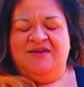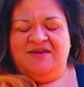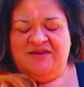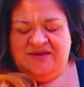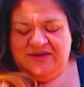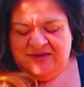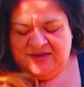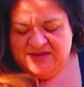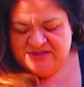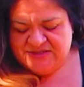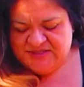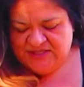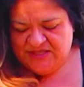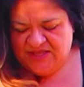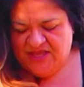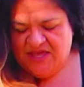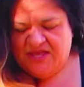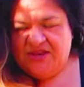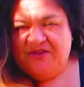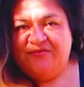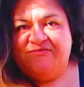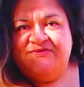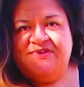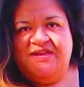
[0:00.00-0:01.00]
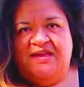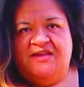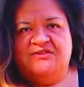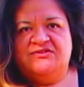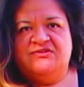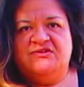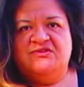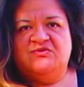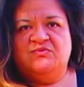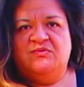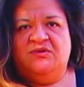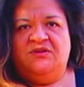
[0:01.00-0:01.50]
Because a lot of
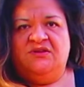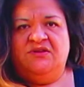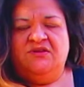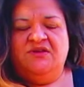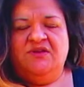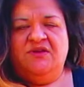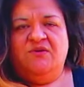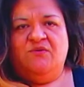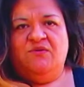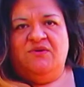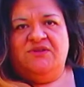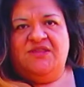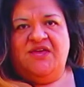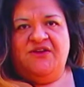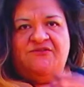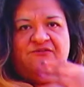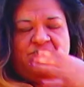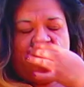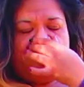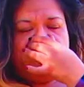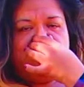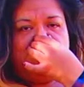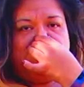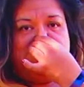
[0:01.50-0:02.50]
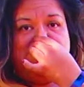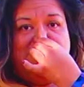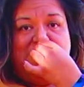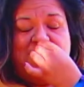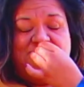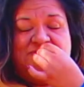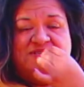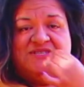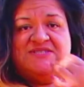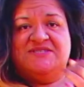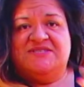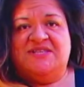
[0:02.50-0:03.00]
dancers will, when they first
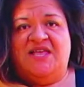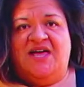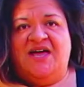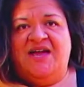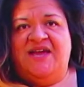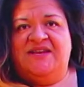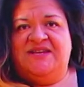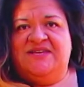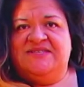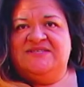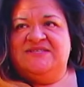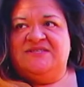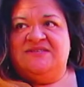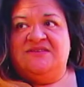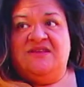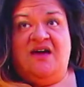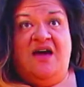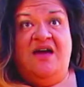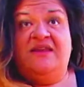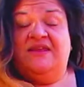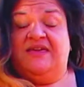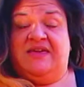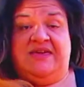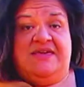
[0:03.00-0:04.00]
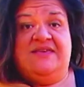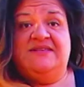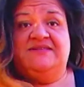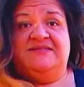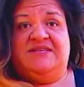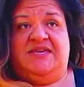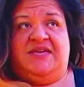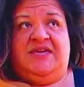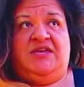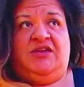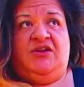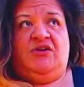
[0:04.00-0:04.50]
attempt the slide, it's not
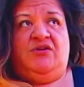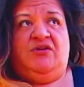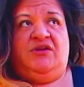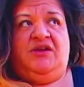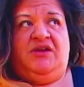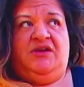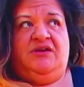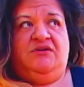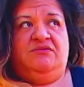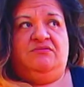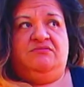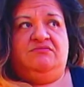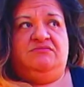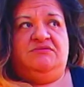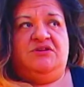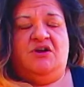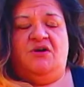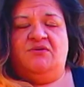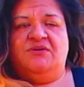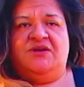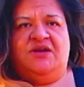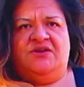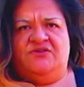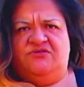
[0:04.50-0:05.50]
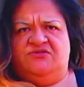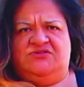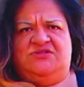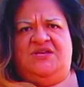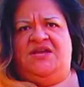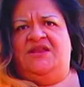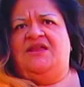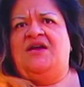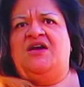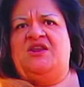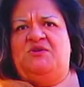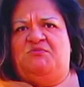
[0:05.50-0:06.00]
easy. You don't
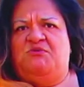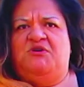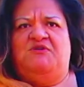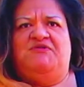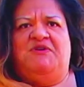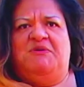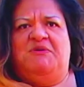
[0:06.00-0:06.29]
understand how to move your